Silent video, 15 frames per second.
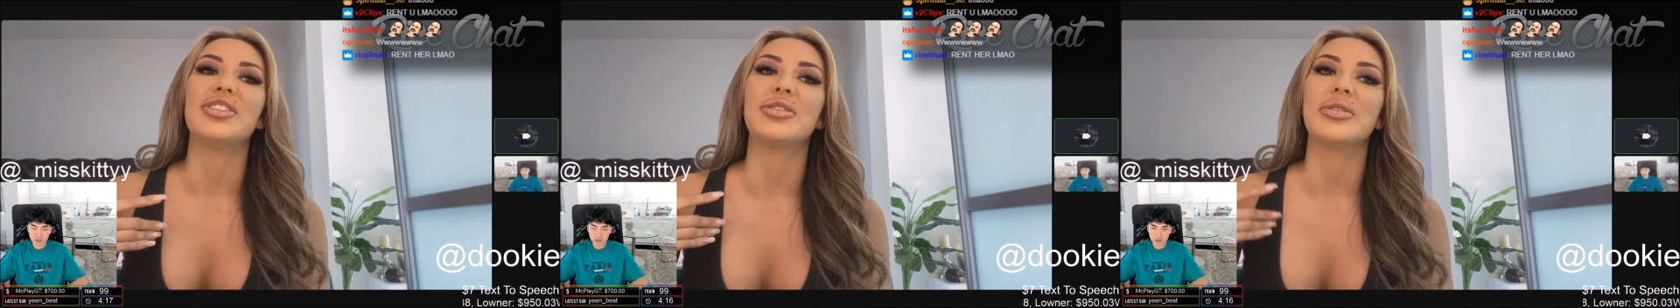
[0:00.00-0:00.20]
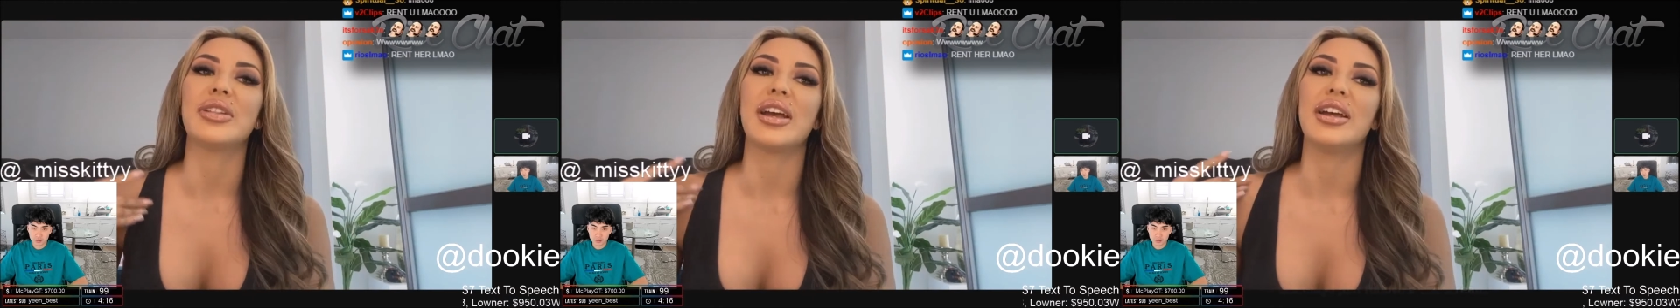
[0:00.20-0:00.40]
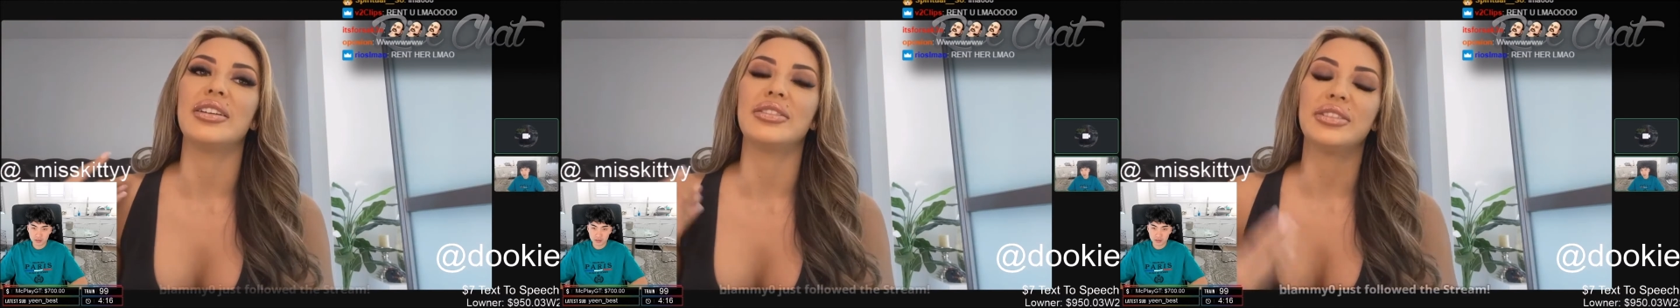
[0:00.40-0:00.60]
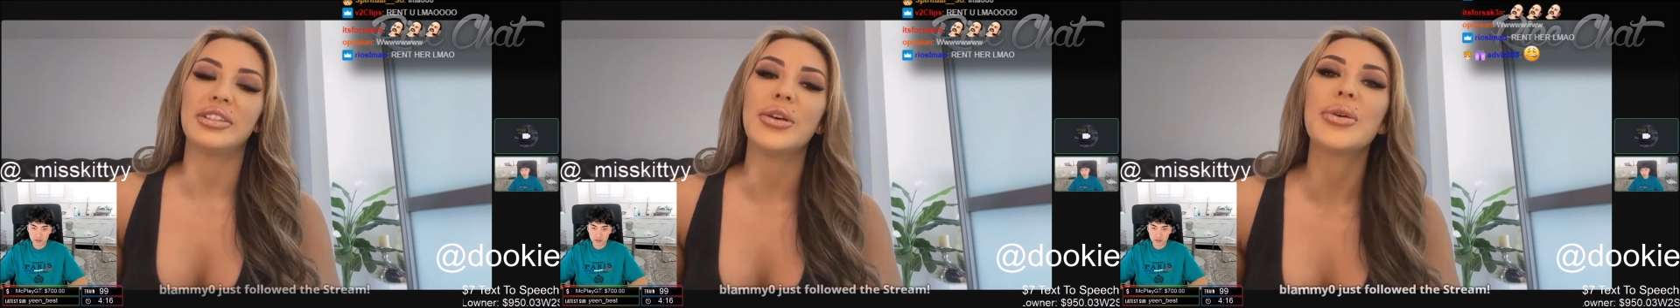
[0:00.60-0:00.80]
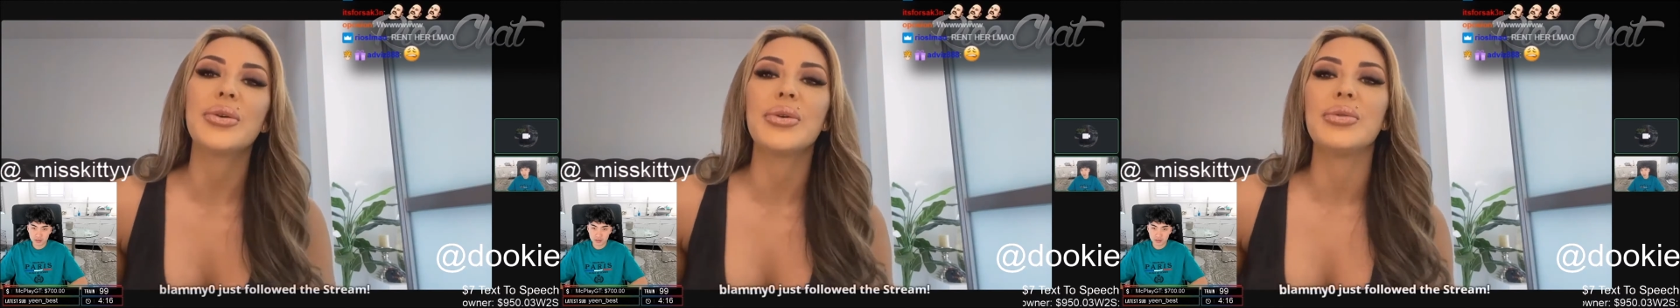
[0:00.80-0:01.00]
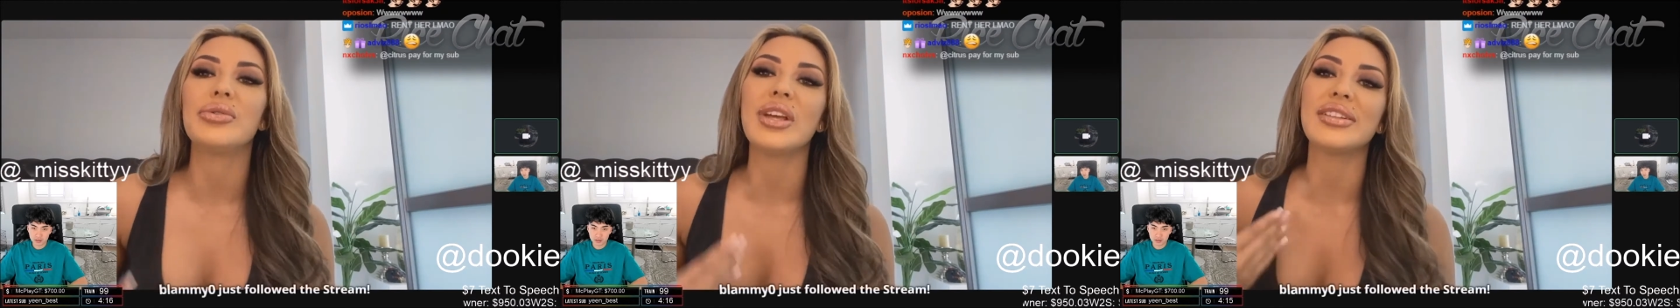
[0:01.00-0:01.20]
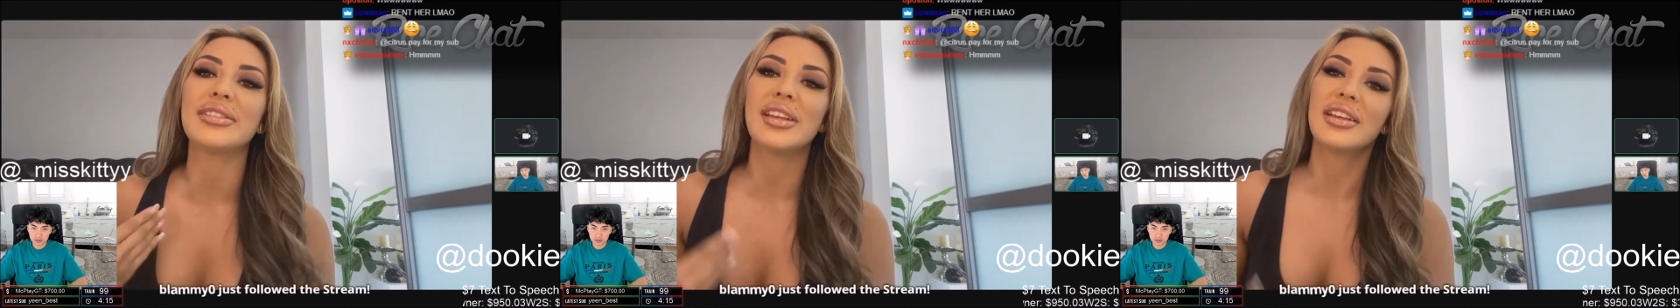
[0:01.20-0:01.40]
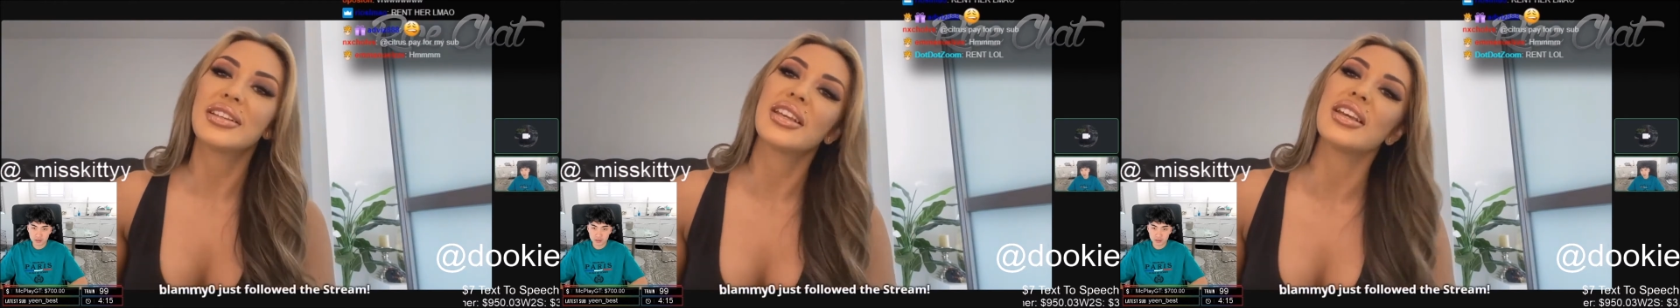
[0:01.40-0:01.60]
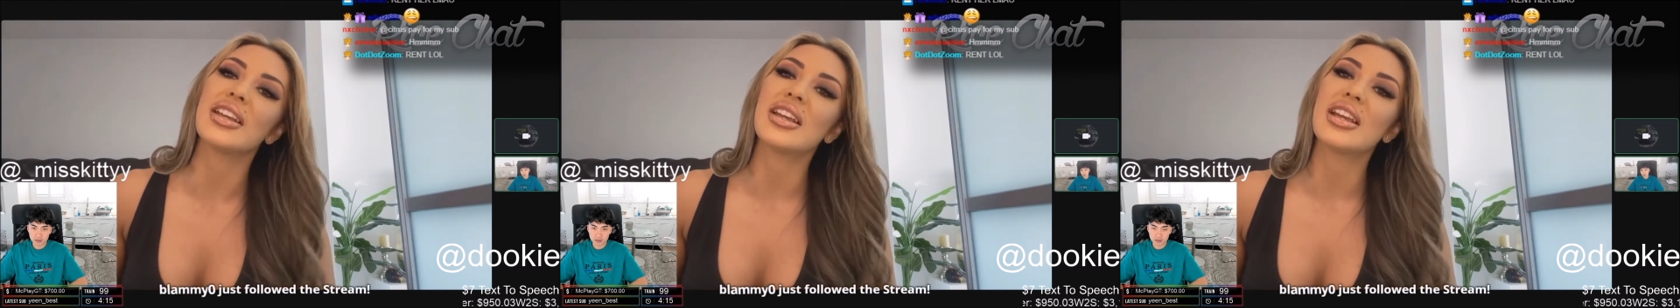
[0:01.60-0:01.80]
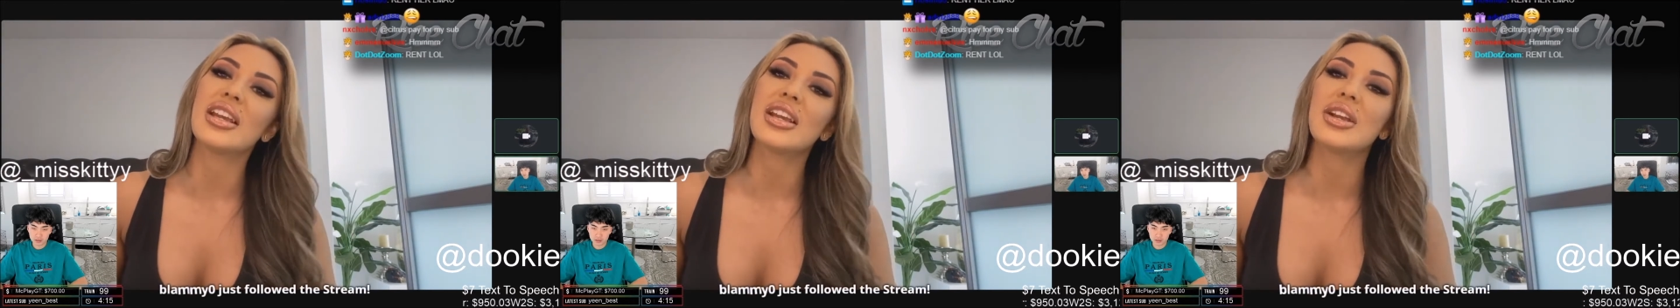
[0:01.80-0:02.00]
you're like, cool, let's get
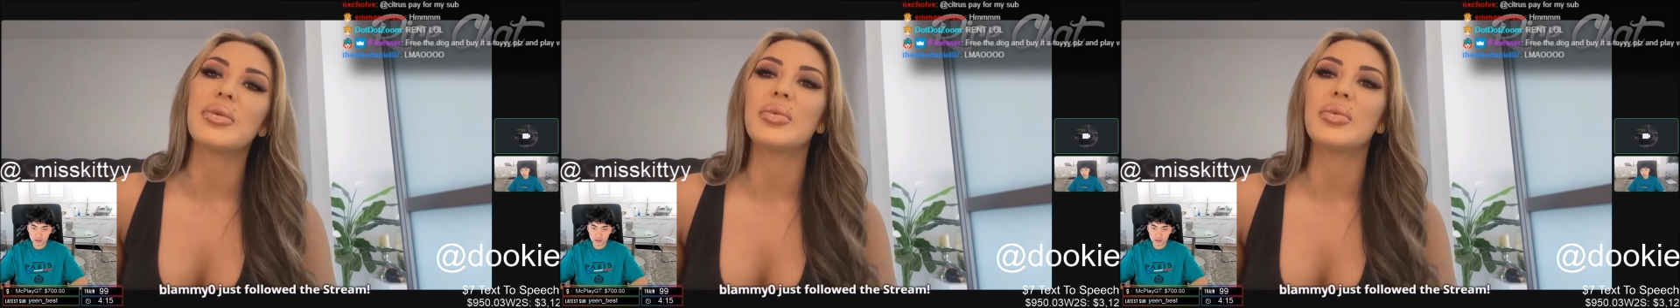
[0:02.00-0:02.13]
kitty,